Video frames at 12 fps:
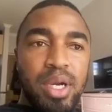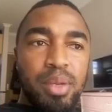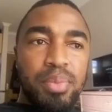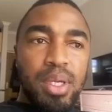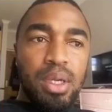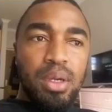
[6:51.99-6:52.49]
by
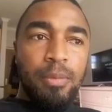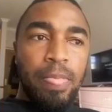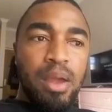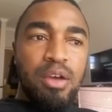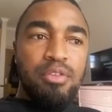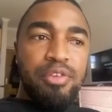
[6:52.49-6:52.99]
being
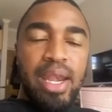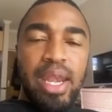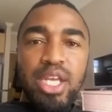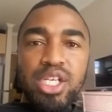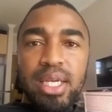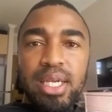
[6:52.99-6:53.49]

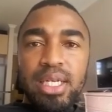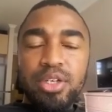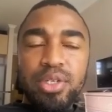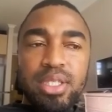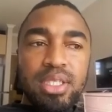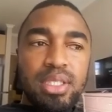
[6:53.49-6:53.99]
financially
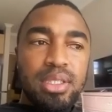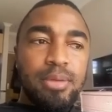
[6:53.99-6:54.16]
illiterate.